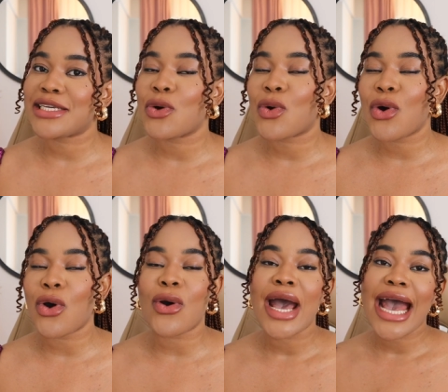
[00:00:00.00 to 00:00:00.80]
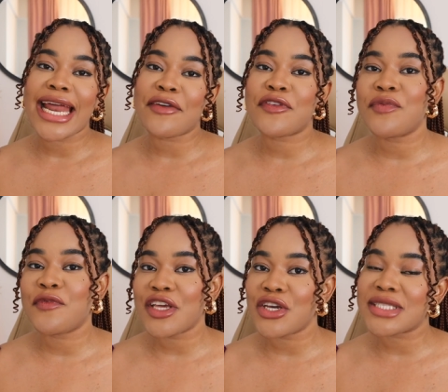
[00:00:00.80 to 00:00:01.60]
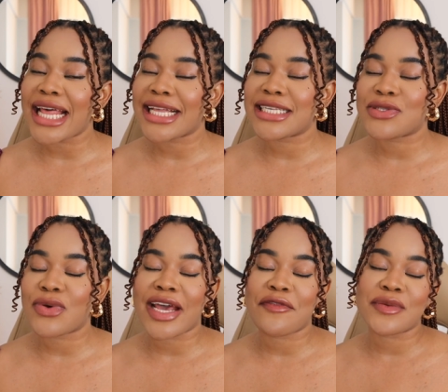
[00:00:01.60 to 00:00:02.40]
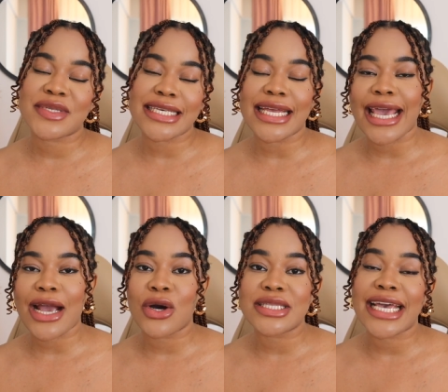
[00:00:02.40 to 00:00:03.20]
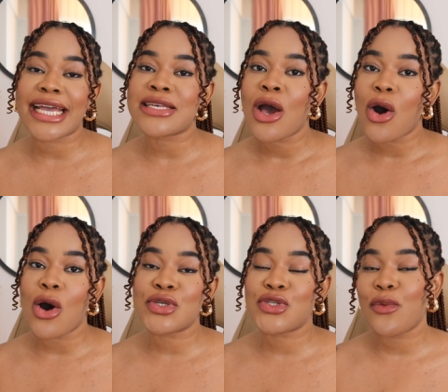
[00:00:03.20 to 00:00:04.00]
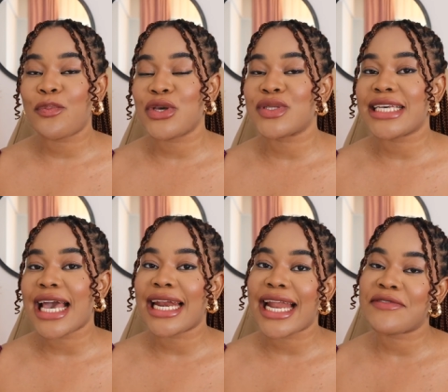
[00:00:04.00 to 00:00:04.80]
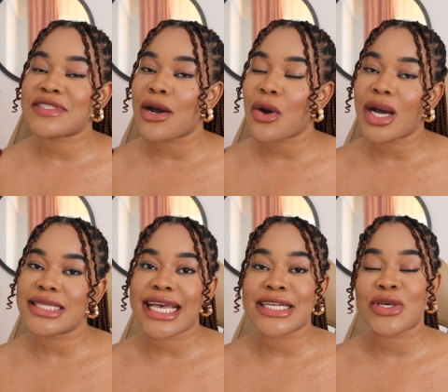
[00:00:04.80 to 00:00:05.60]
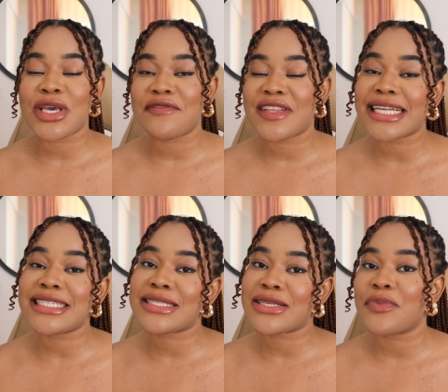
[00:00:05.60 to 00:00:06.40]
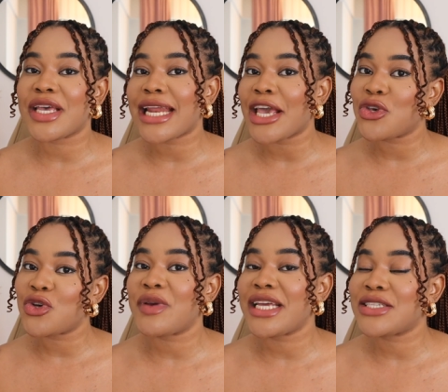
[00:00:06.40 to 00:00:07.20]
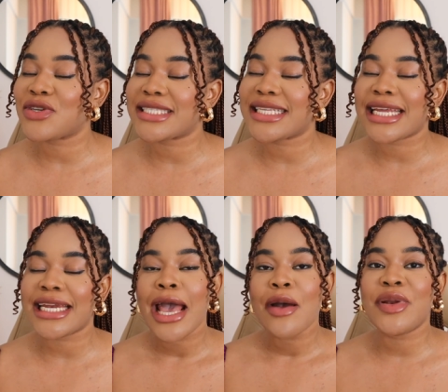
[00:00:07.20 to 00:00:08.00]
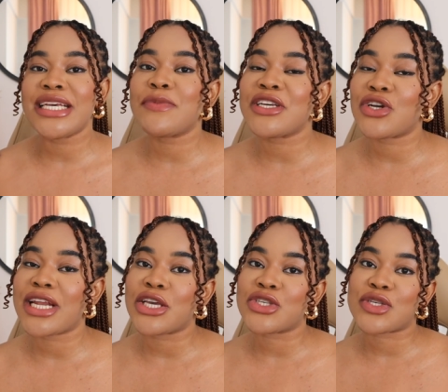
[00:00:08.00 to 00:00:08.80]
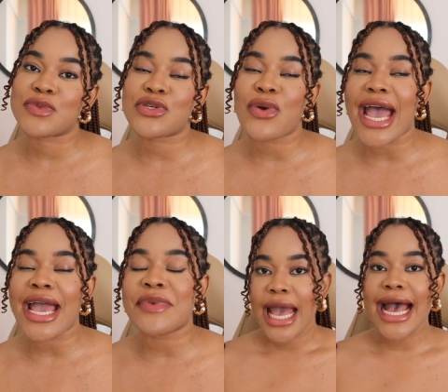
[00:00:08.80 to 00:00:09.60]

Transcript: Coco, and I film videos like this one. I film skincare content, also beauty and lifestyle content. So if that is something that you'd be interested in, please make sure that you're subscribed